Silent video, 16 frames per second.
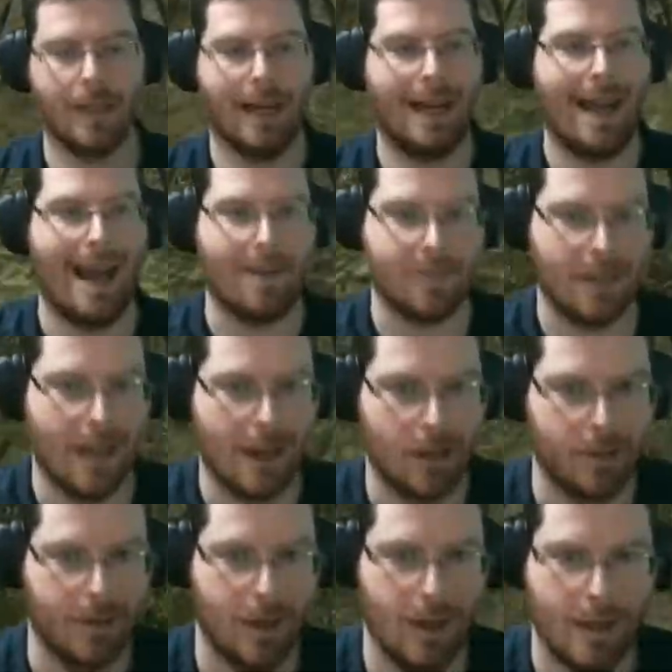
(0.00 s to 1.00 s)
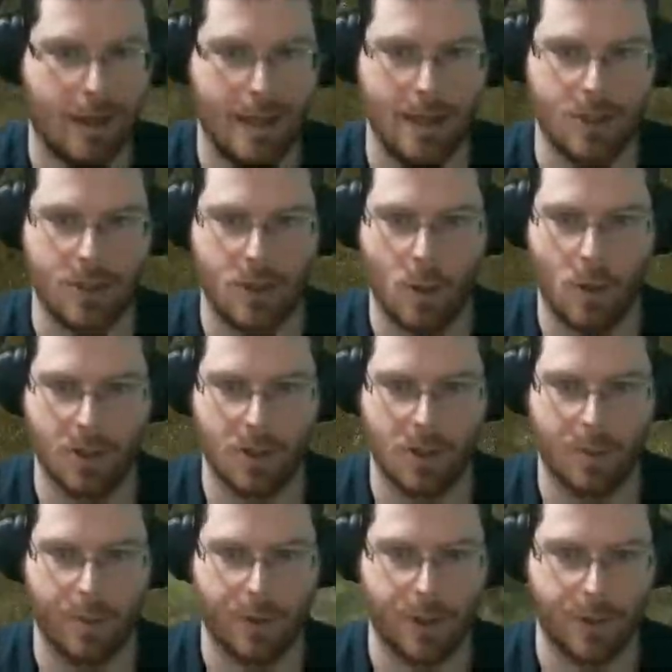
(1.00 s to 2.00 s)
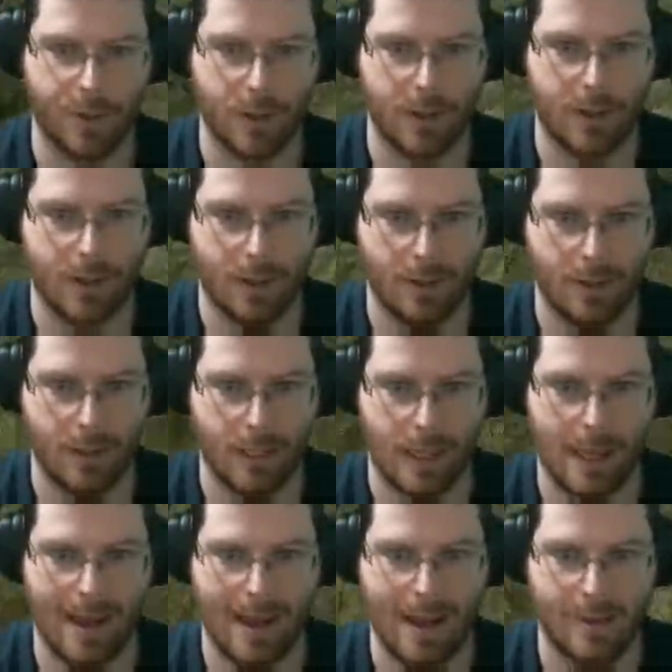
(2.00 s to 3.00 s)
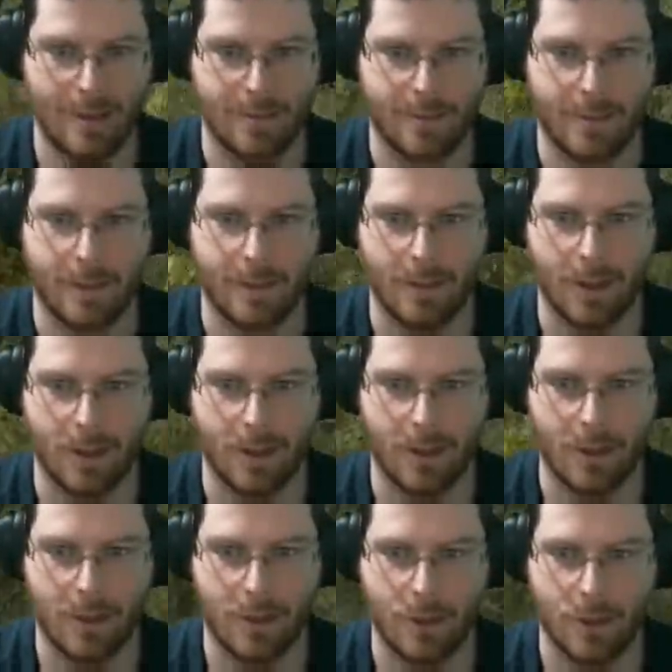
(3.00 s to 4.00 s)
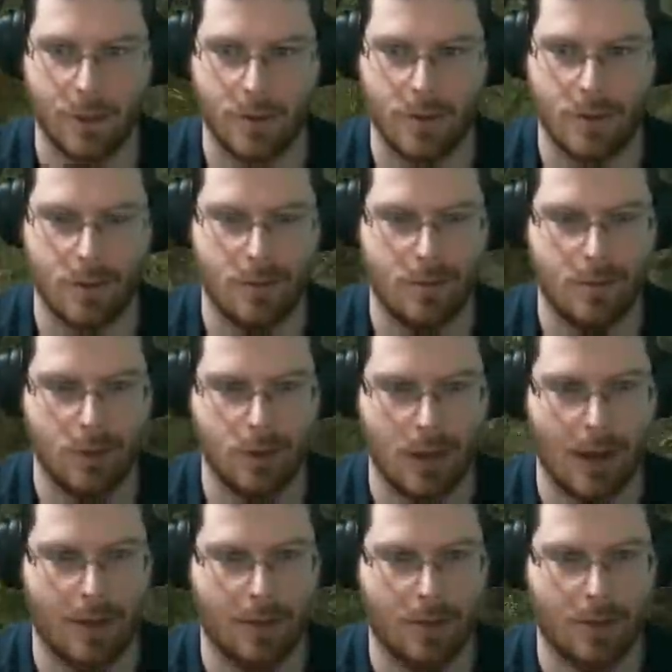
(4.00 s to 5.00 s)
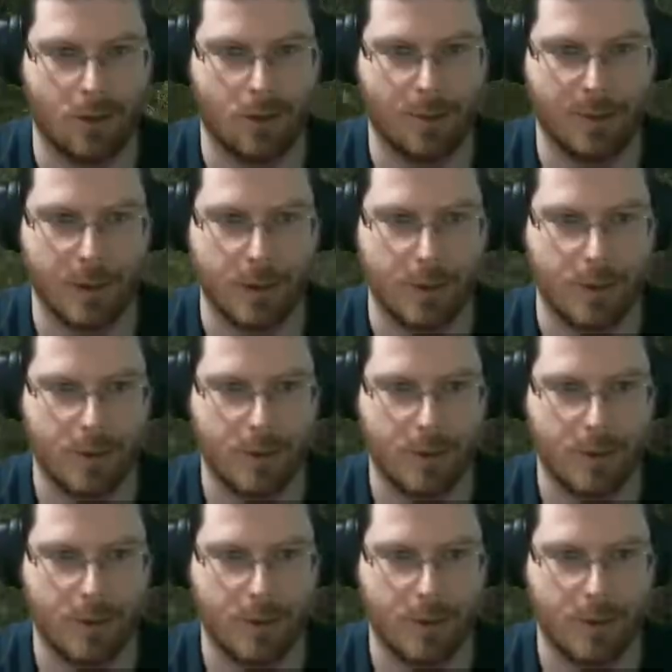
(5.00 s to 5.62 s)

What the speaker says: Yeah, hunters get a lot of flack, but there were actually a few that were high quality.